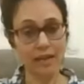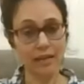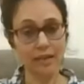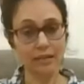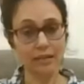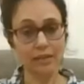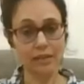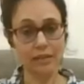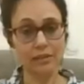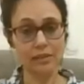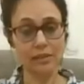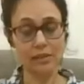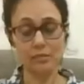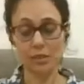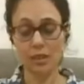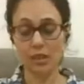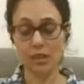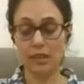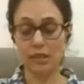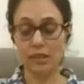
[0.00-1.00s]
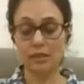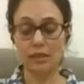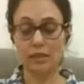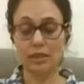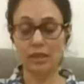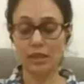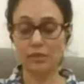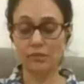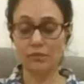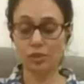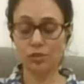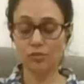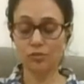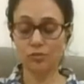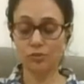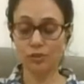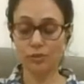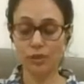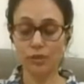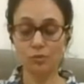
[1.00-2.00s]
at that time, the level of
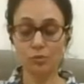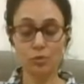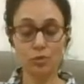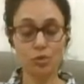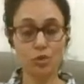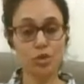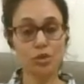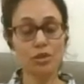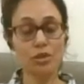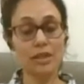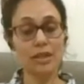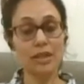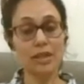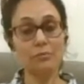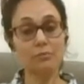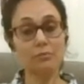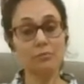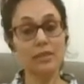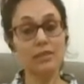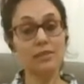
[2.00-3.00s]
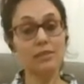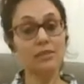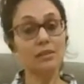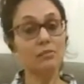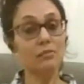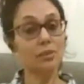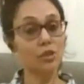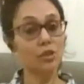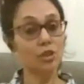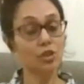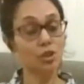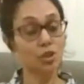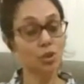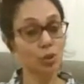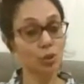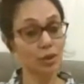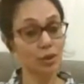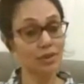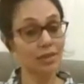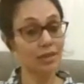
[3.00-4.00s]
emotional and mental
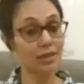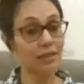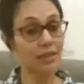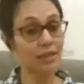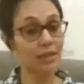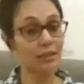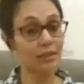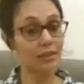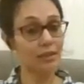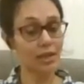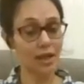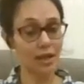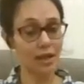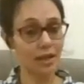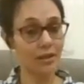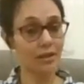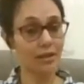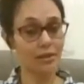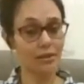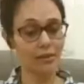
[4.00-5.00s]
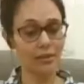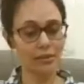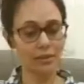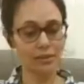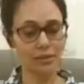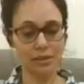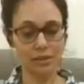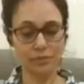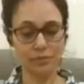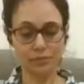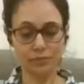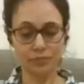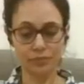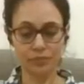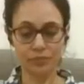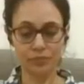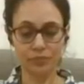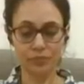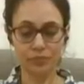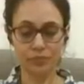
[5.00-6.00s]
maturity that they had at that time.
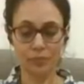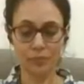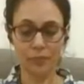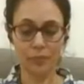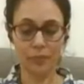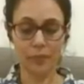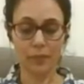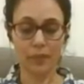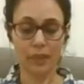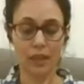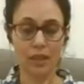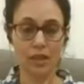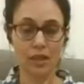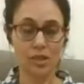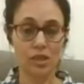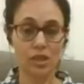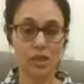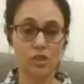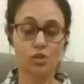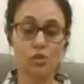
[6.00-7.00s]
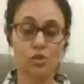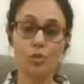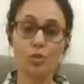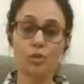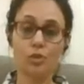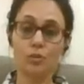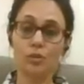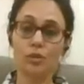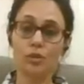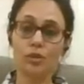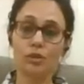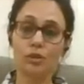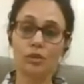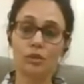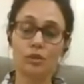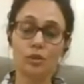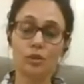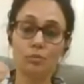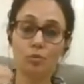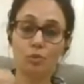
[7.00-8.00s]
So
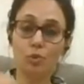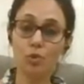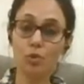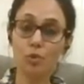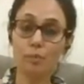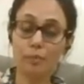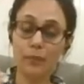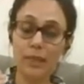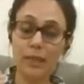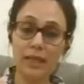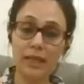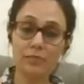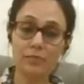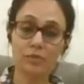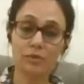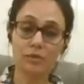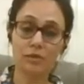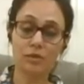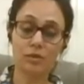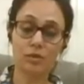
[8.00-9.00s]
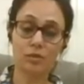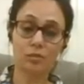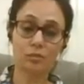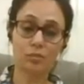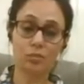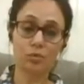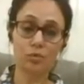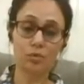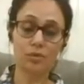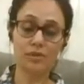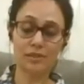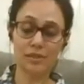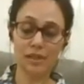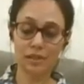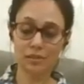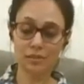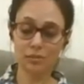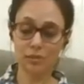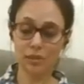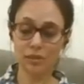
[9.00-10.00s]
the more blame, the more
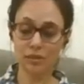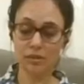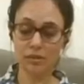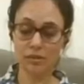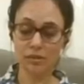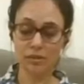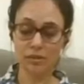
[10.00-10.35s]
resentment